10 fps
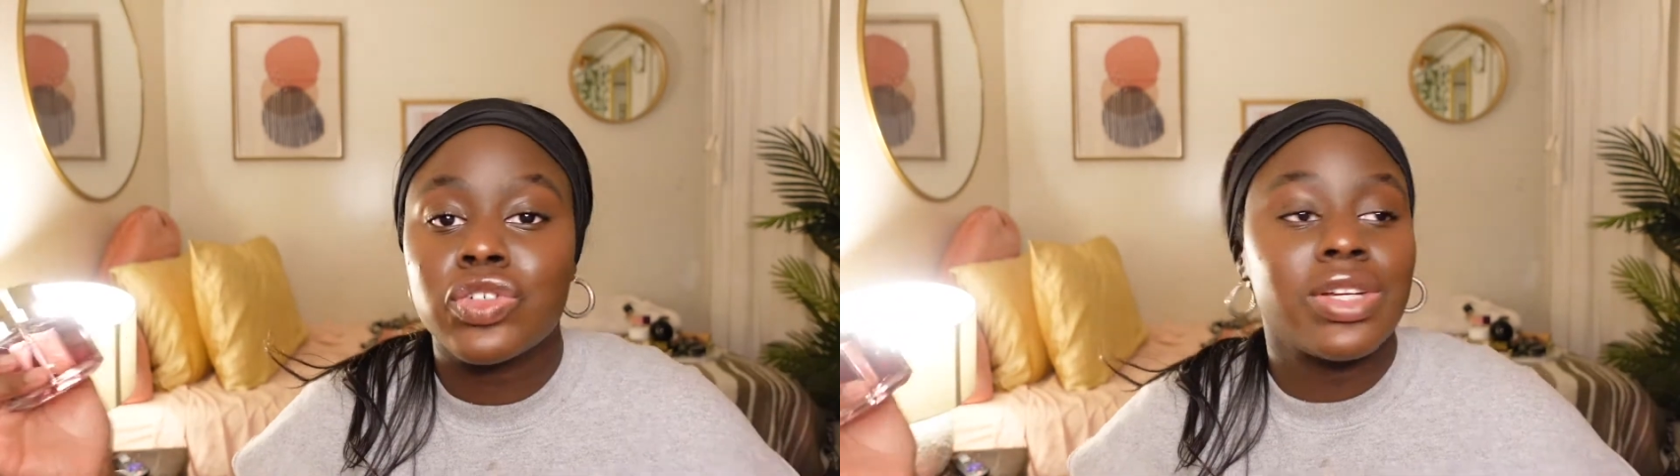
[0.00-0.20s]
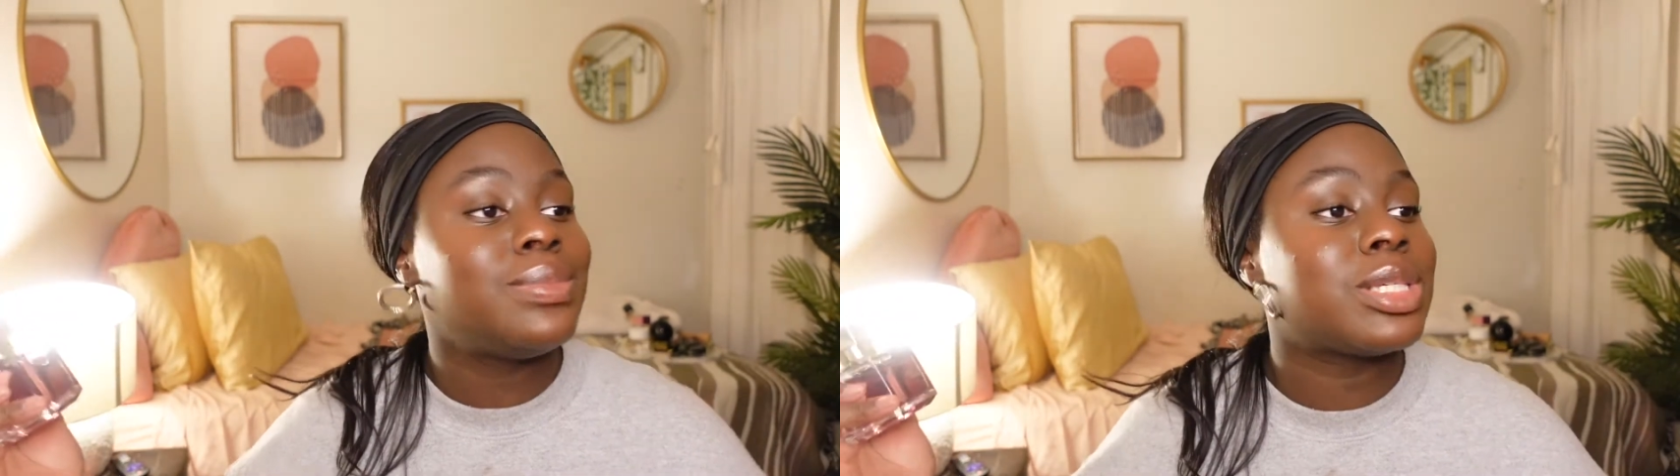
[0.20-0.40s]

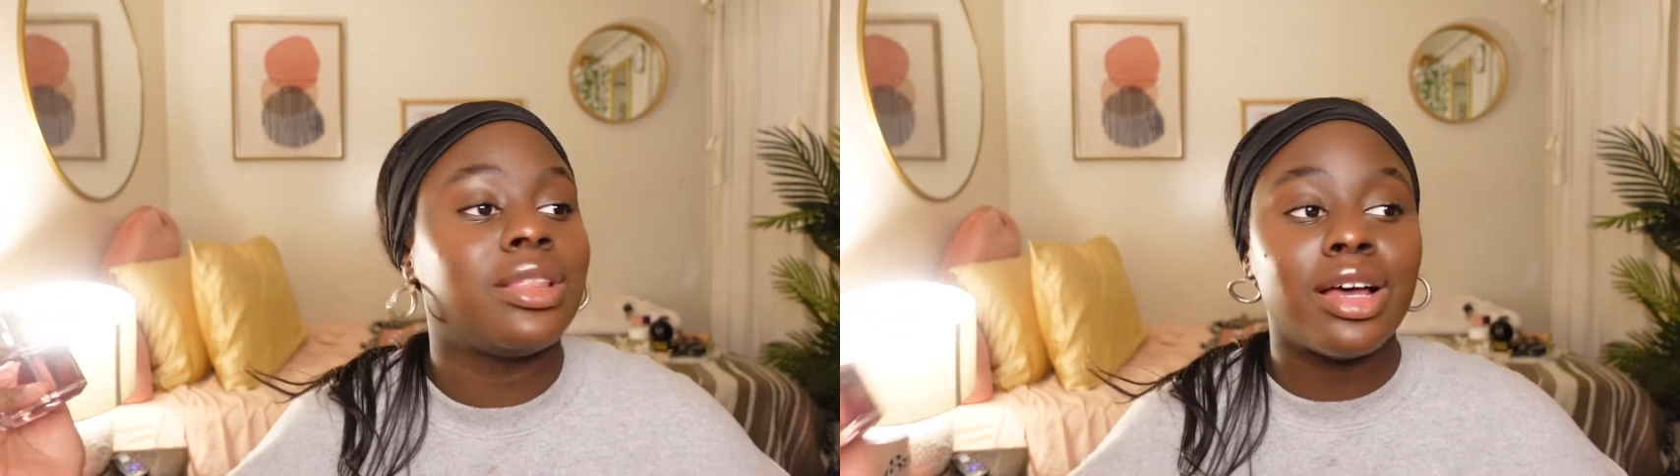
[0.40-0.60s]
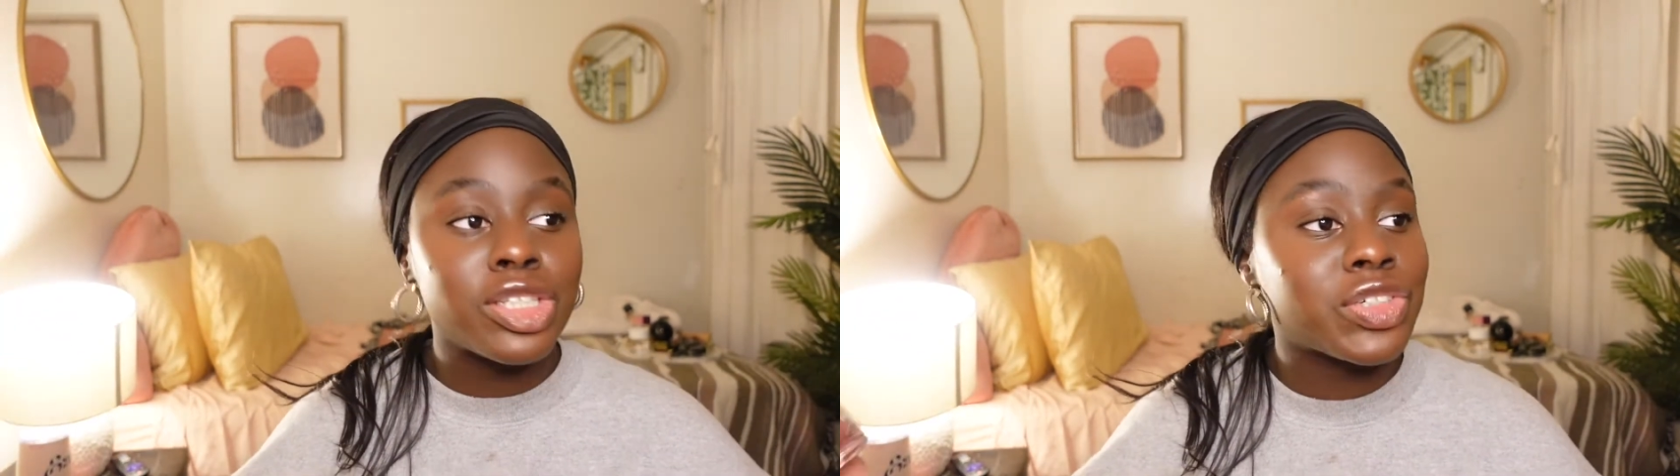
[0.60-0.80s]
screams
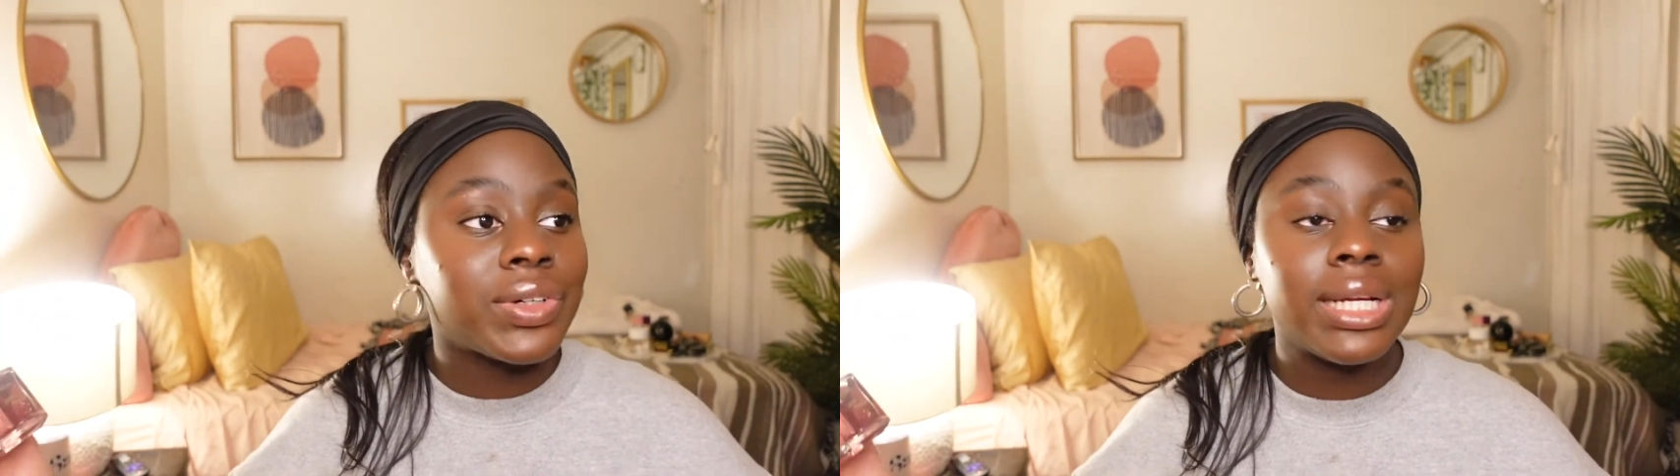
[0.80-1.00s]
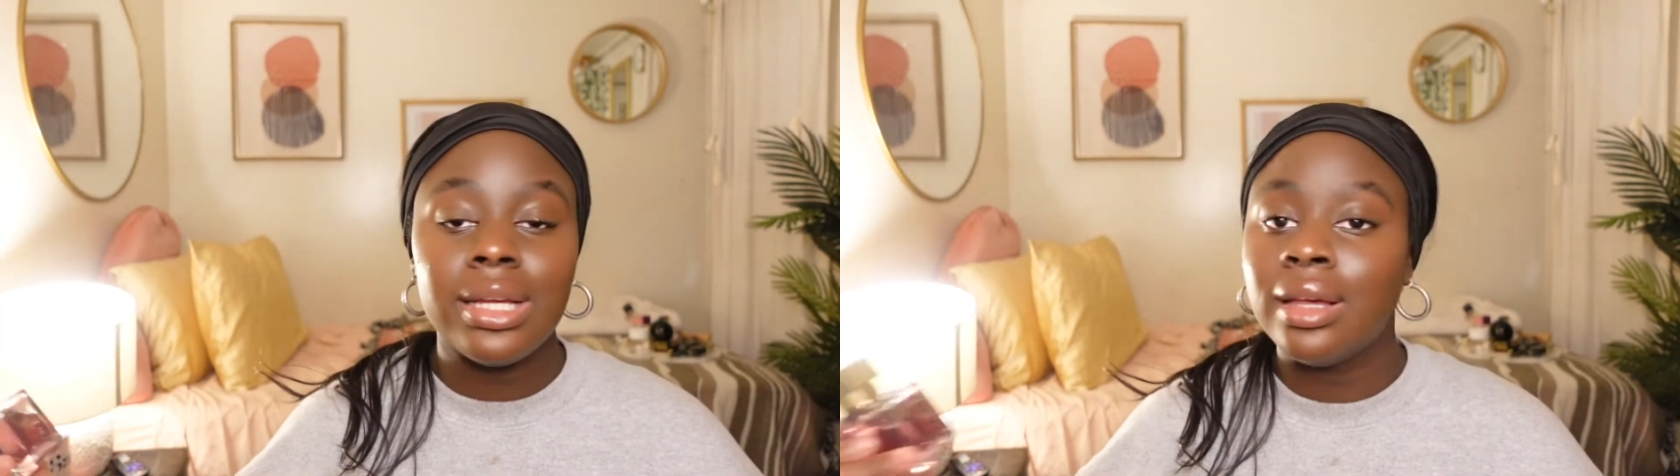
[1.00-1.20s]

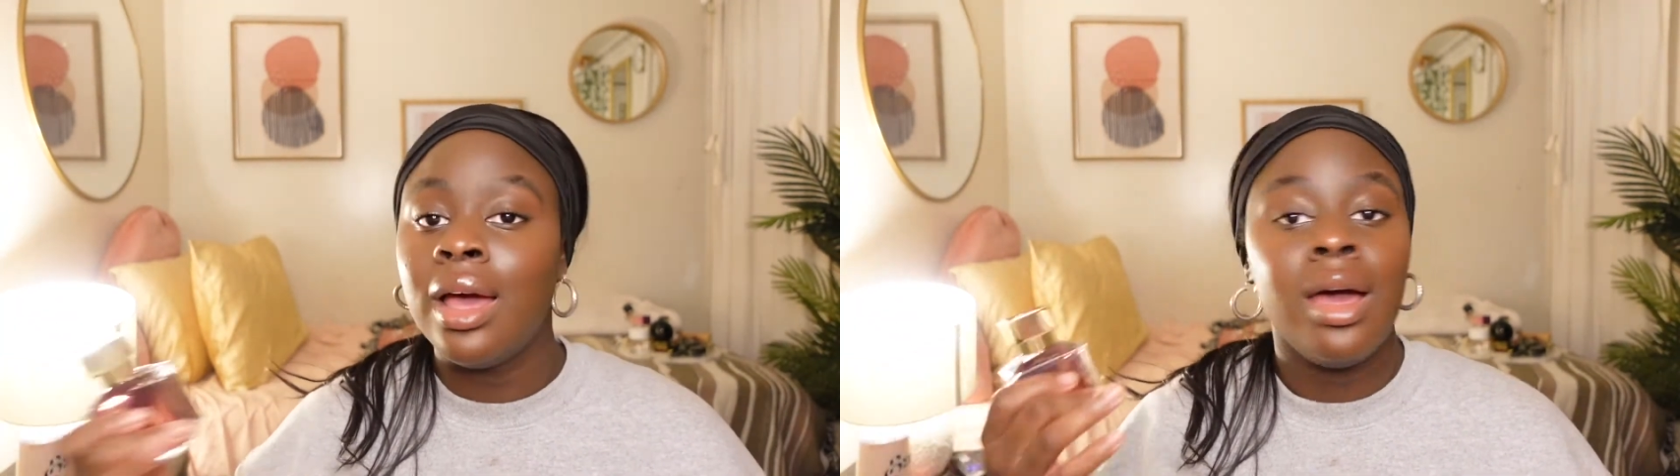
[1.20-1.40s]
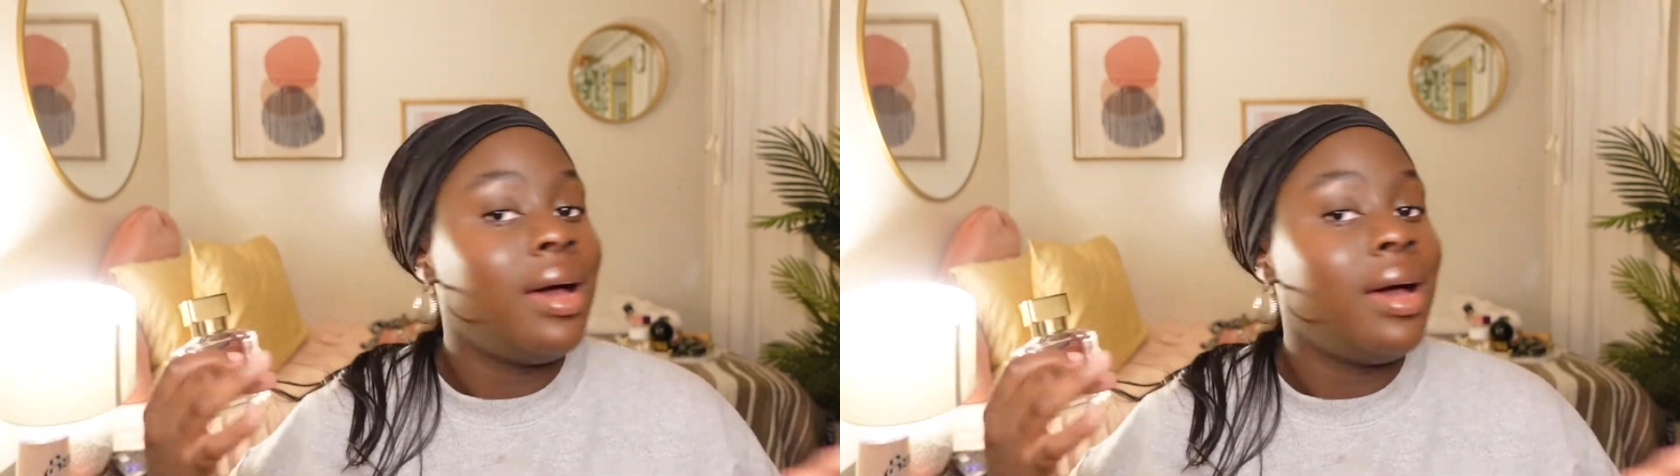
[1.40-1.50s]
luxury.